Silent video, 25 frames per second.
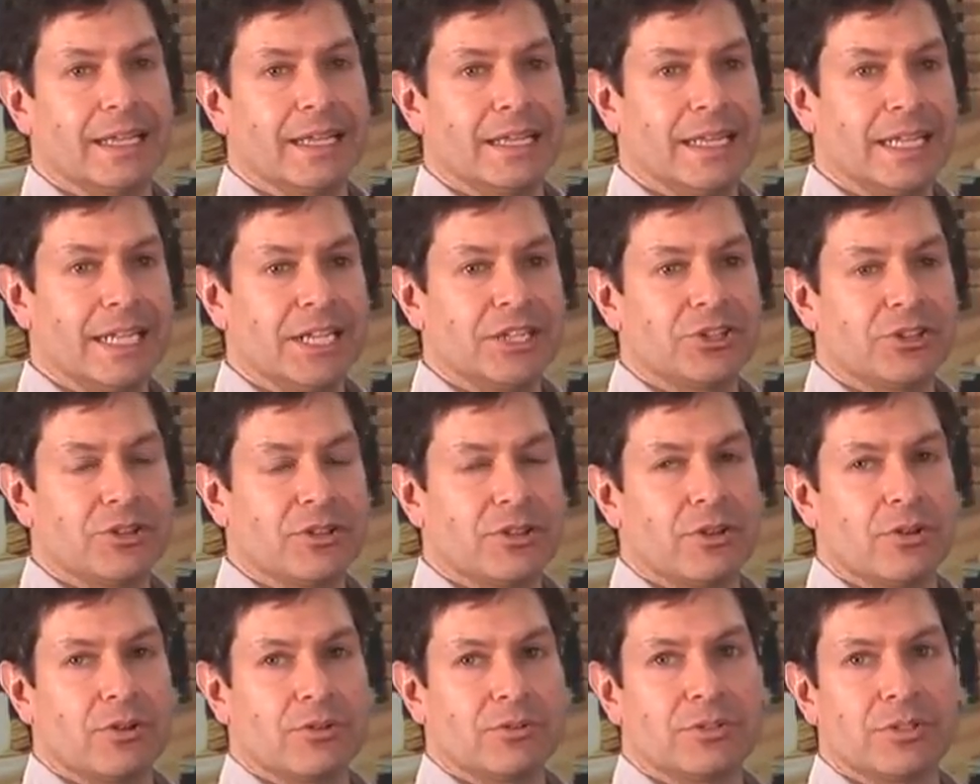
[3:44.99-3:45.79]
in each
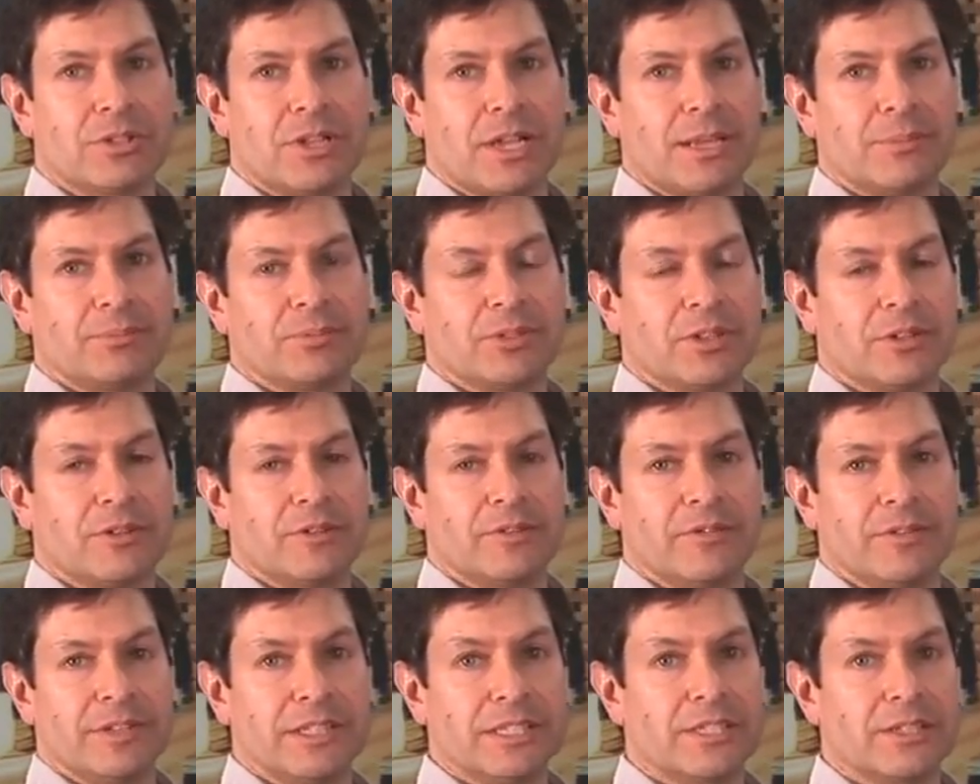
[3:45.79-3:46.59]
of those types
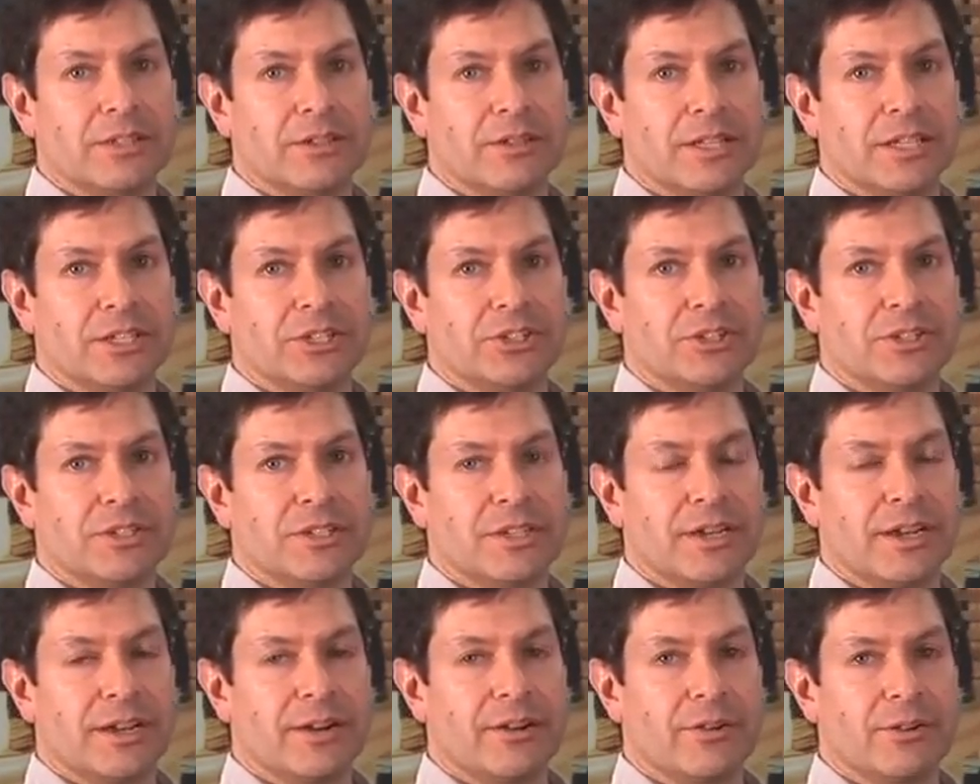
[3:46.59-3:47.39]
of installation
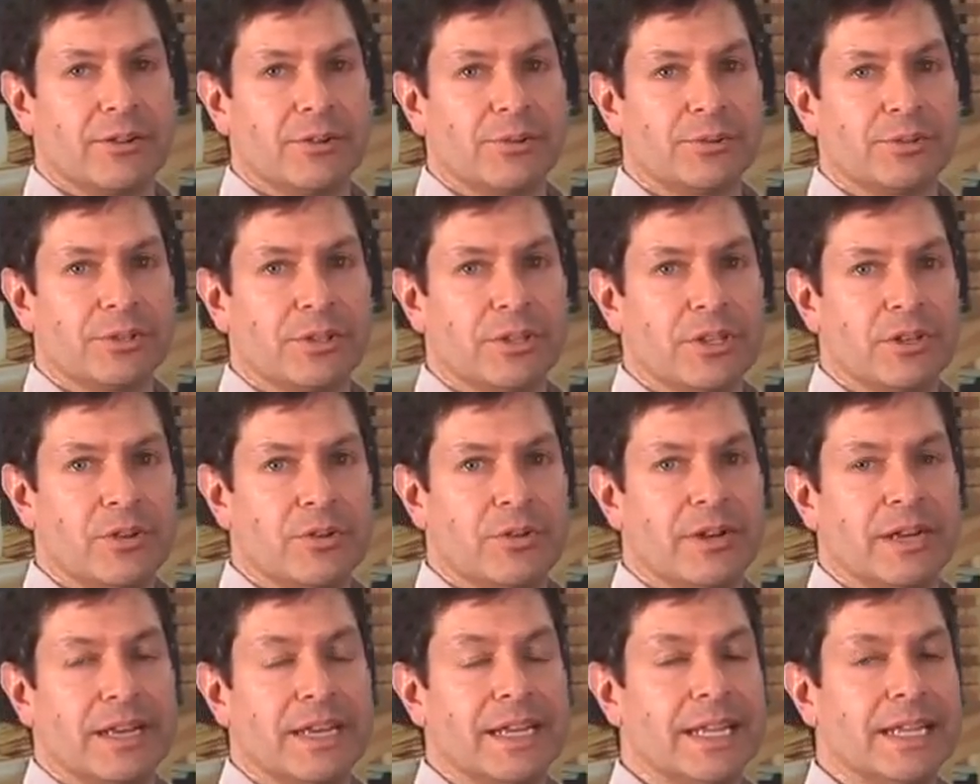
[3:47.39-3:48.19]
scenarios, the
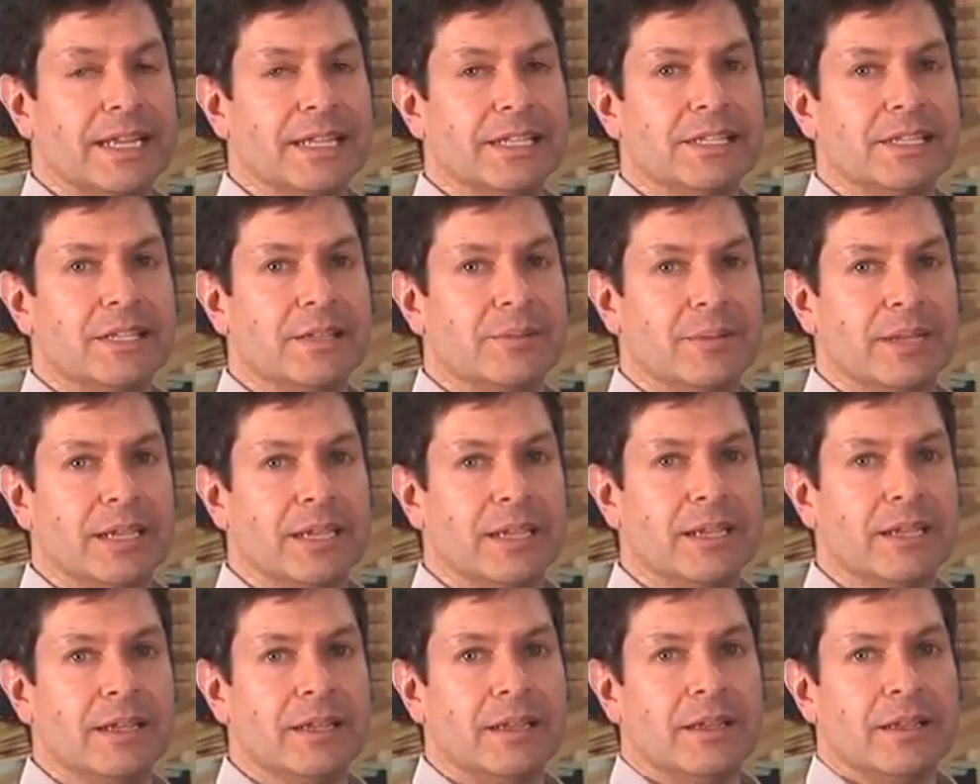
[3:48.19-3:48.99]
unit needs to
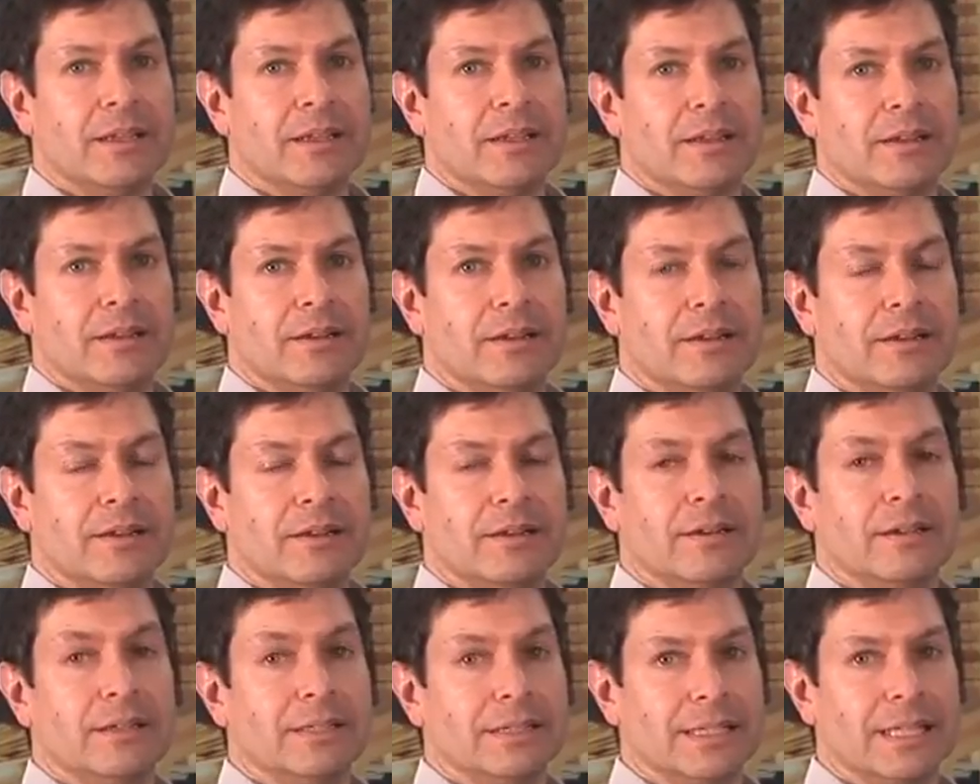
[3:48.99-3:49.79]
be
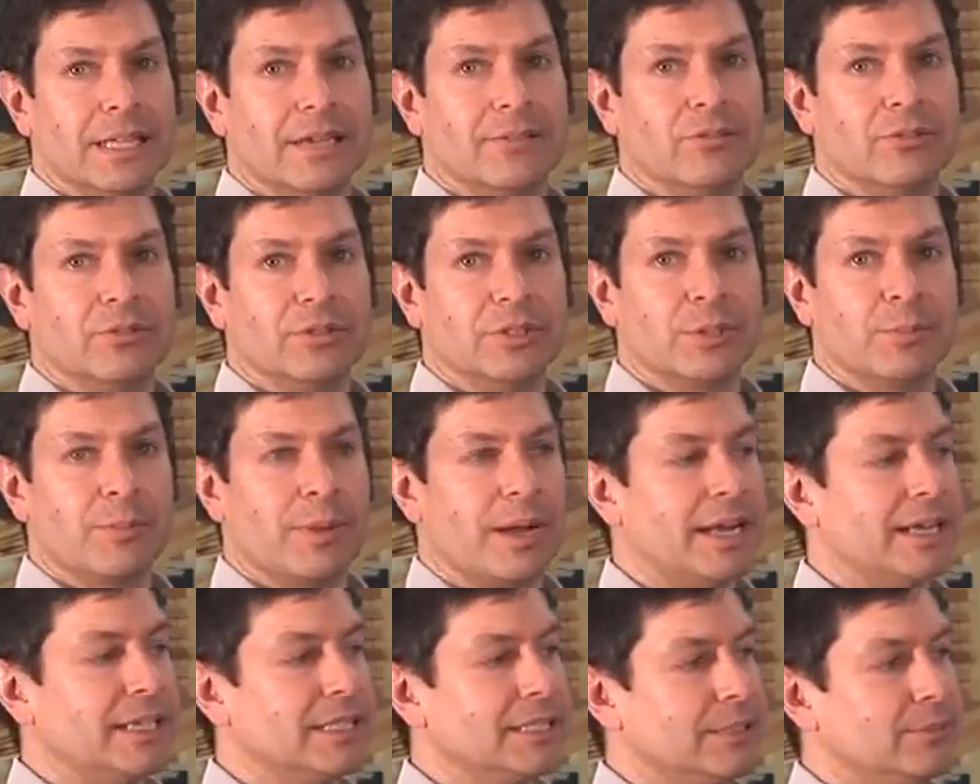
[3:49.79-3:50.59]
level as
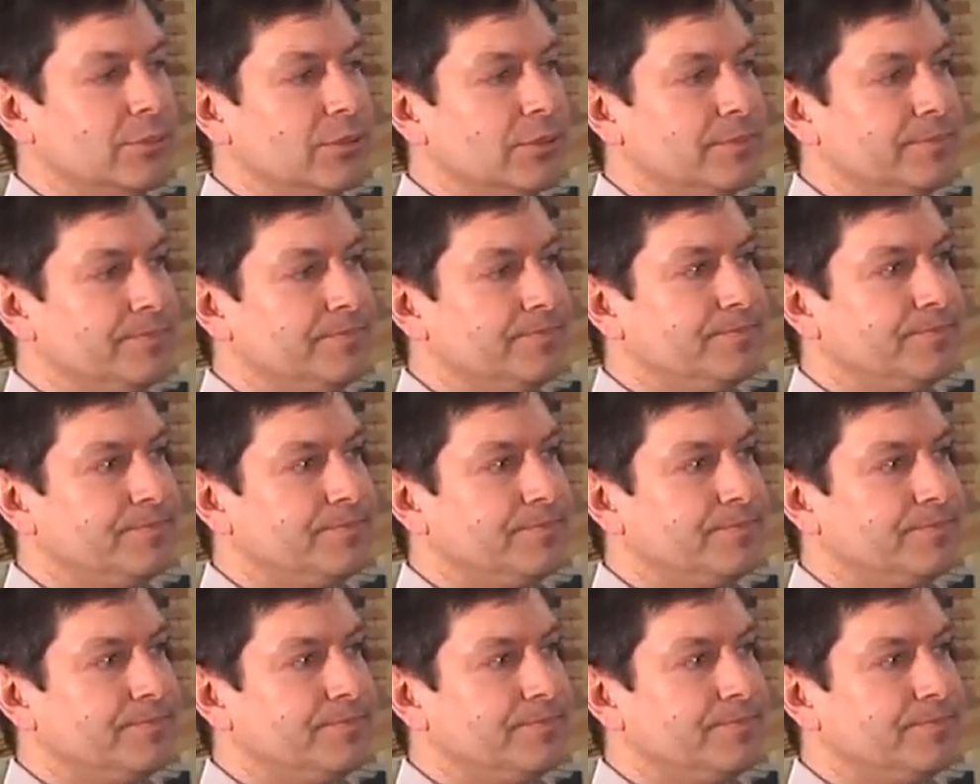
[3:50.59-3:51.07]
possible.